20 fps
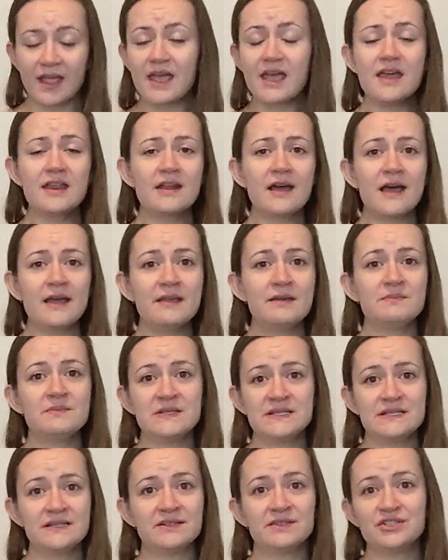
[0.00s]
And I am
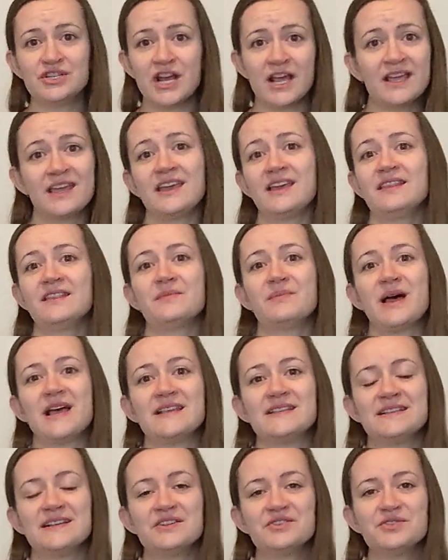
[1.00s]
still checking the
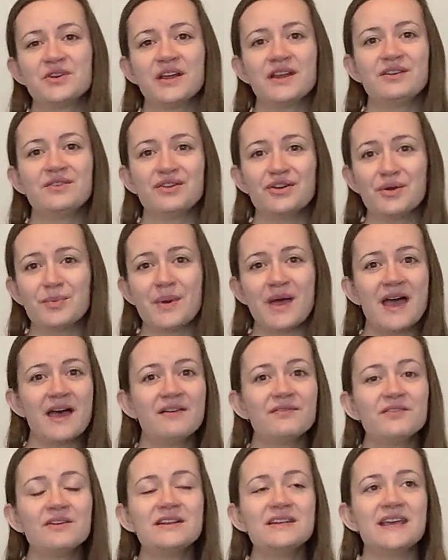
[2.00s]
buy sell trade group
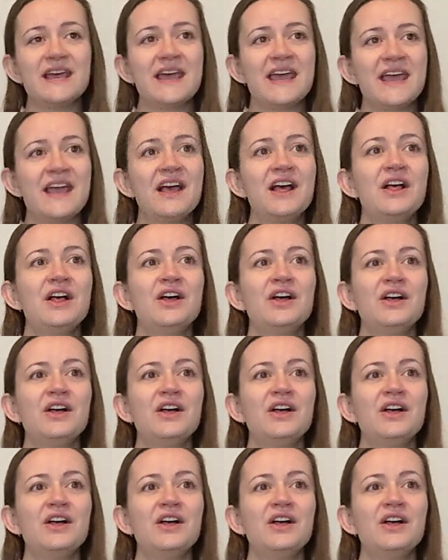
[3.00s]
every day,